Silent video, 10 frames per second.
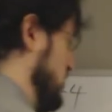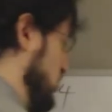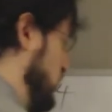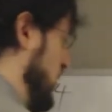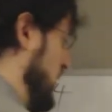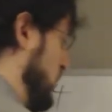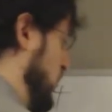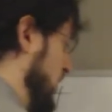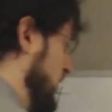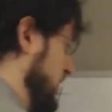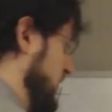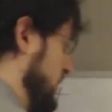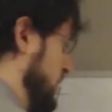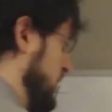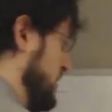to 1, 1,
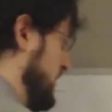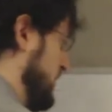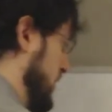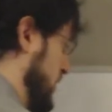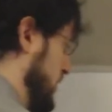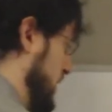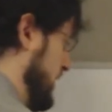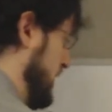0, 0, and